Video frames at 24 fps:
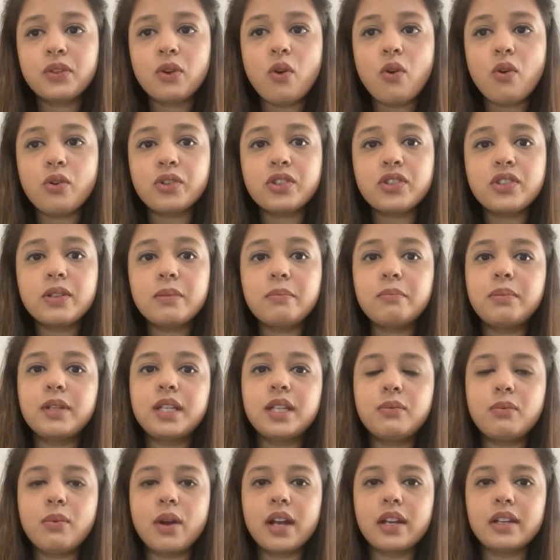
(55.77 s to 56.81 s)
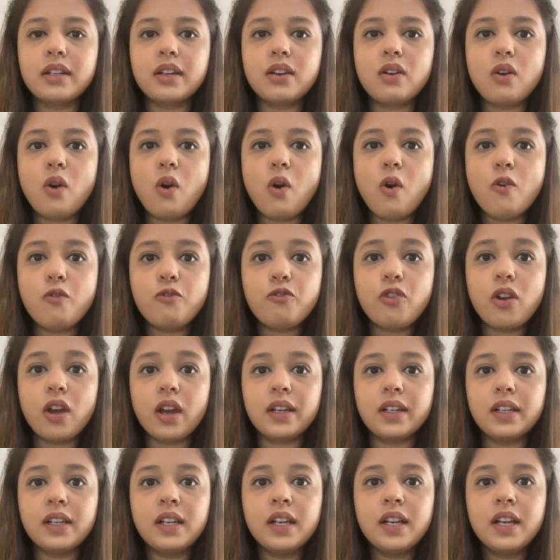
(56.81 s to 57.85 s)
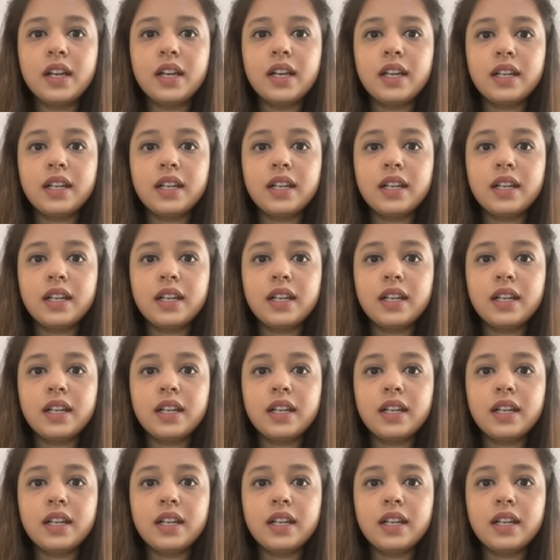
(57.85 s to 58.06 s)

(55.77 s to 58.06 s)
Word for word: or simply when offline